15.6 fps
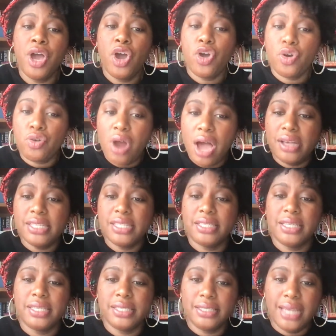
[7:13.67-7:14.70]

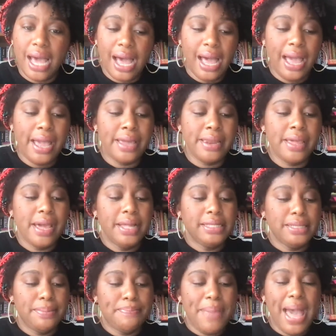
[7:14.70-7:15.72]
crosses tied
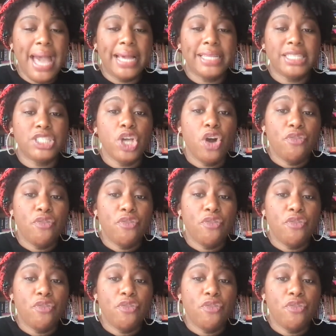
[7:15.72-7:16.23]
to backs,